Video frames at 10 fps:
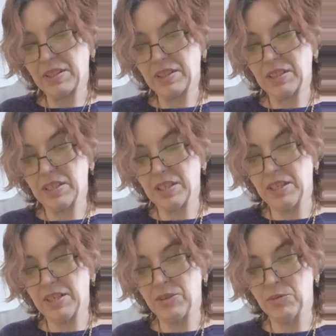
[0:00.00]
And I
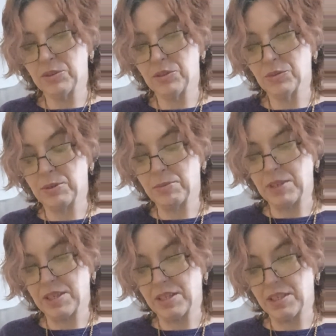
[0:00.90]
do enjoy
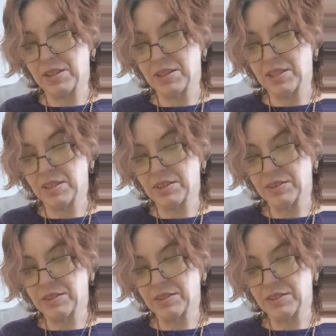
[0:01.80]
making things.